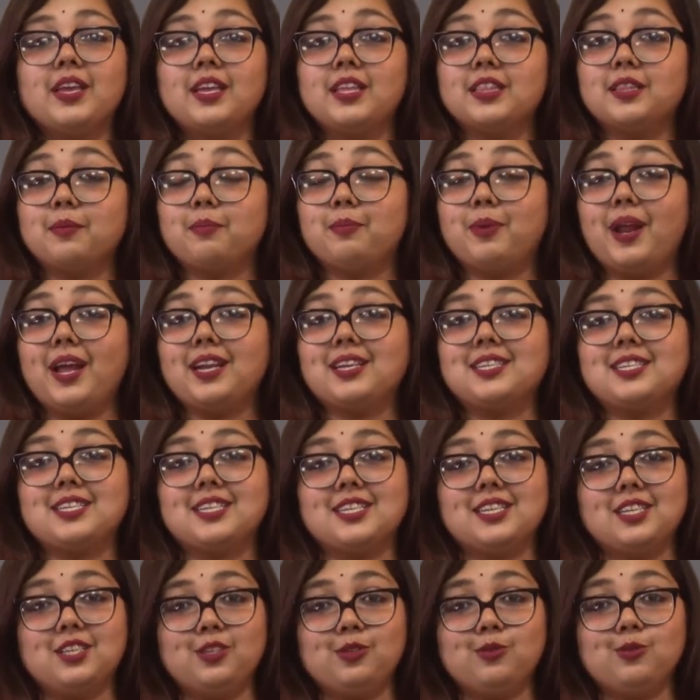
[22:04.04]
the
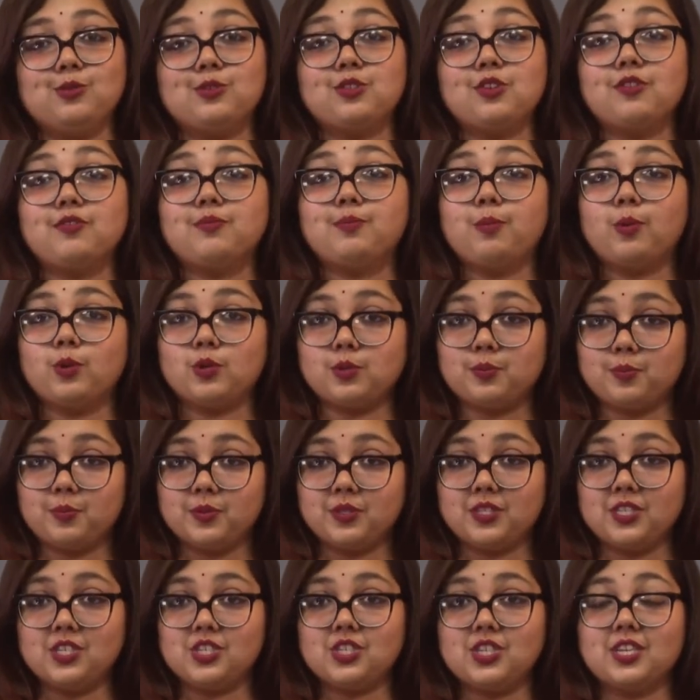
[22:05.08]
practical use of
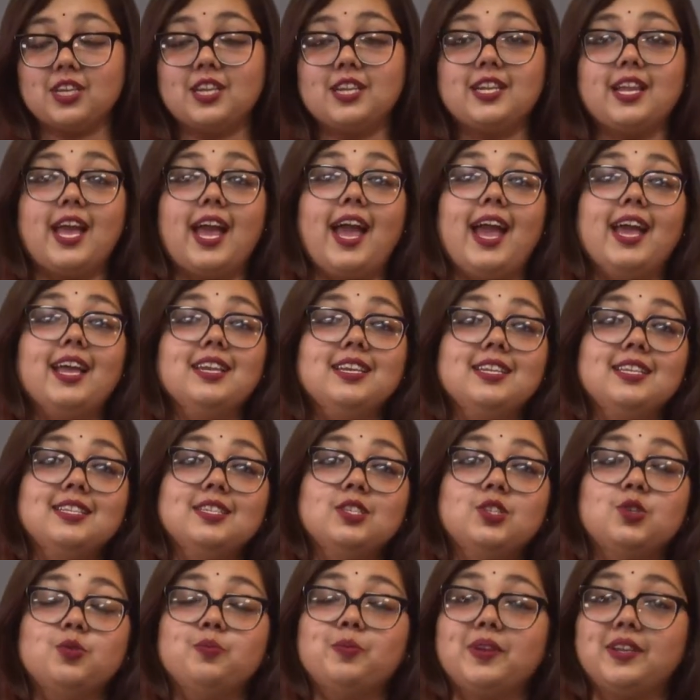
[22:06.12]
postpositional and
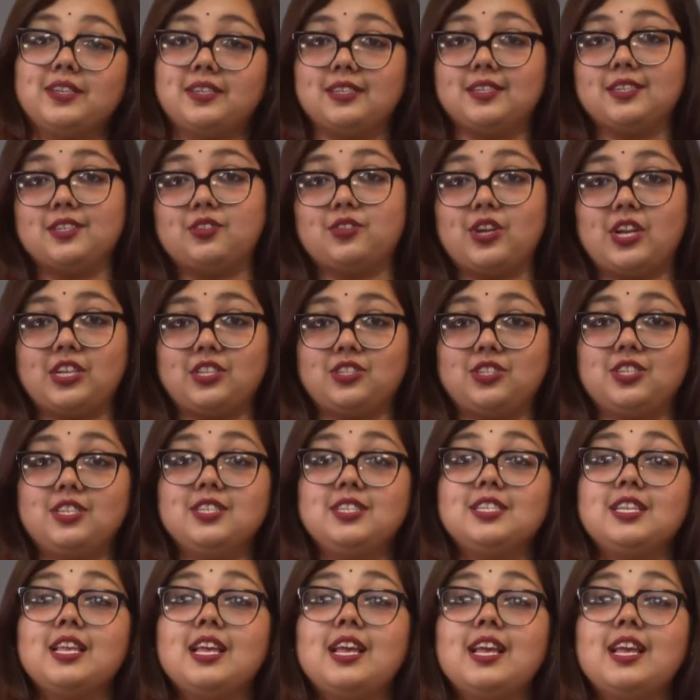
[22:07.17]
instrumental structures